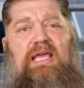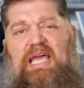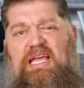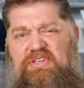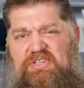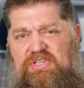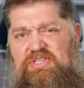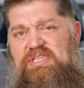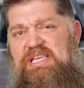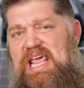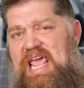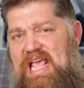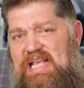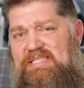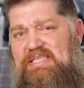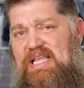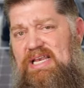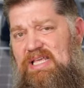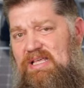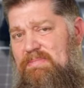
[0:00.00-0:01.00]
It just
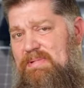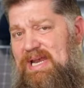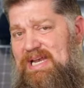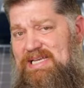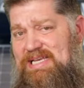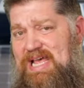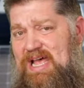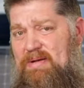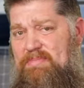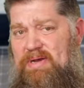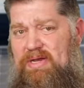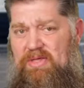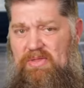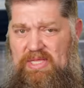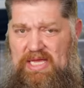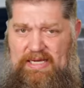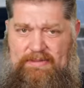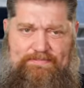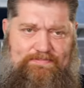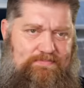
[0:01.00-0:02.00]
takes a little bit of time to do
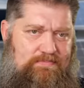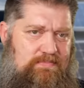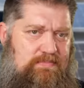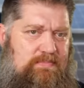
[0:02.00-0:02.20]
that.